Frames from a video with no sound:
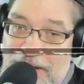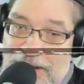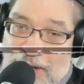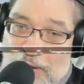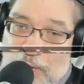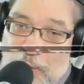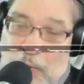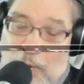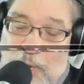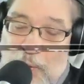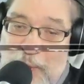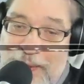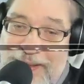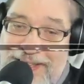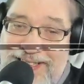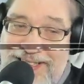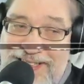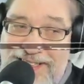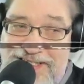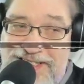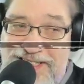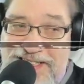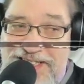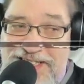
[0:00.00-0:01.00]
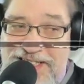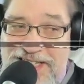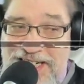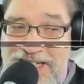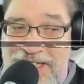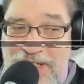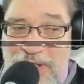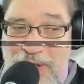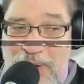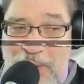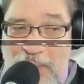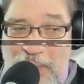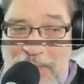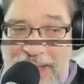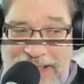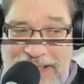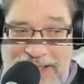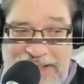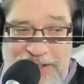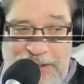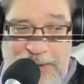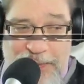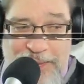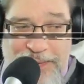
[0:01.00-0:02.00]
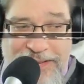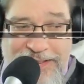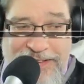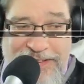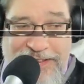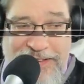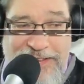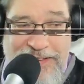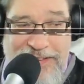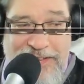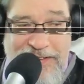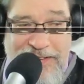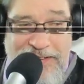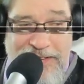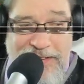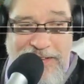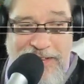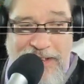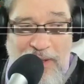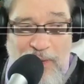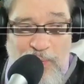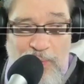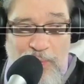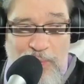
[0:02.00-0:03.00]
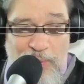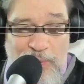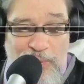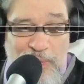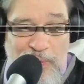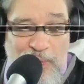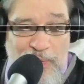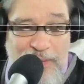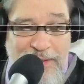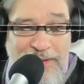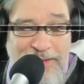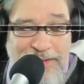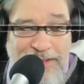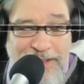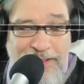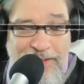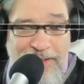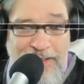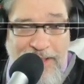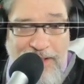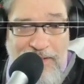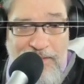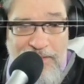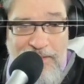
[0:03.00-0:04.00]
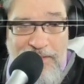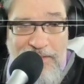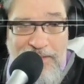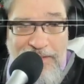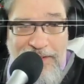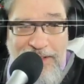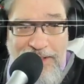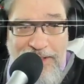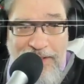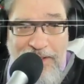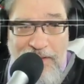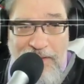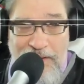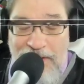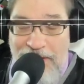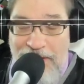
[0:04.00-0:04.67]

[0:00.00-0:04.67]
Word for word: Will we continue Edge Region? No, we're going to take you down. There you go.